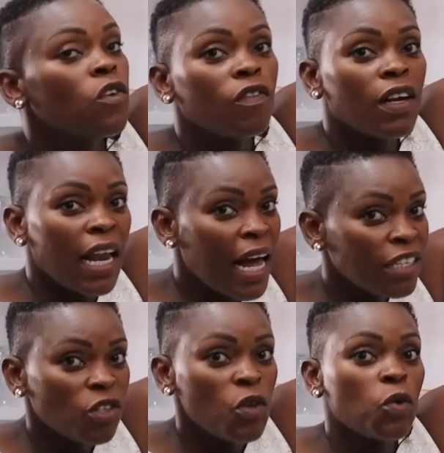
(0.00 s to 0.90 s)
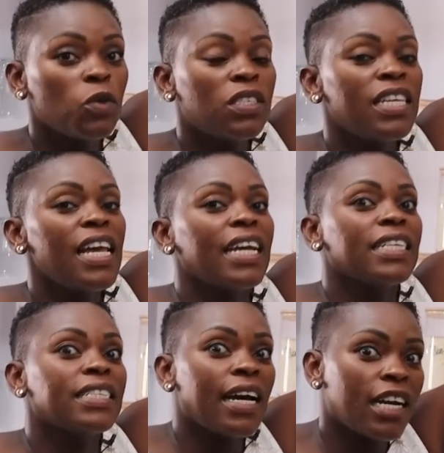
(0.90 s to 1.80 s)
made of glass so you could see
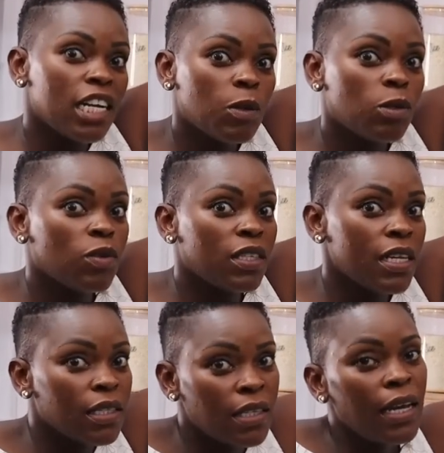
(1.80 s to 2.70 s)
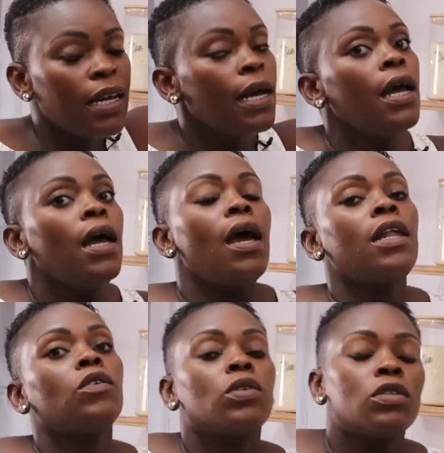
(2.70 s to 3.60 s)
exactly what was inside.
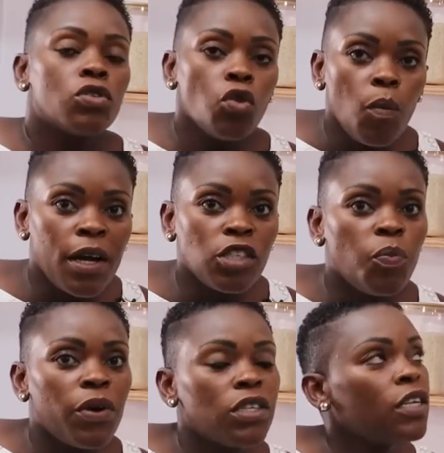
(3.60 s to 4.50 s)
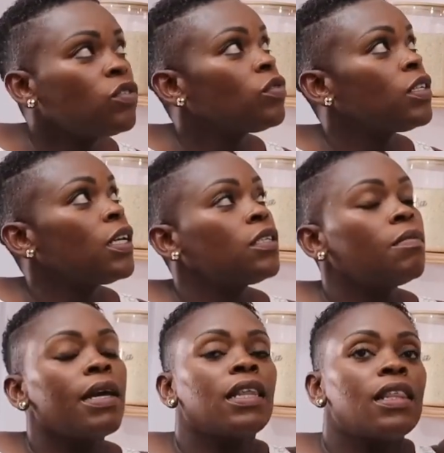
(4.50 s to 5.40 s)
And it was so much pressure to
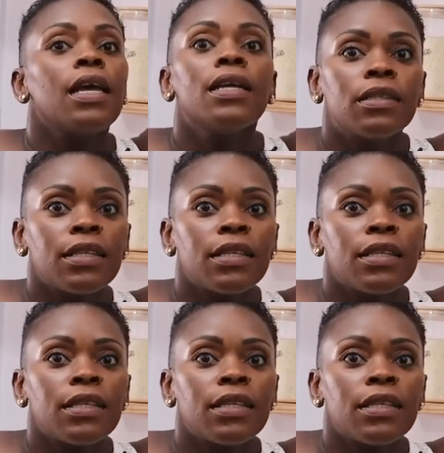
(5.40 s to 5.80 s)
just make the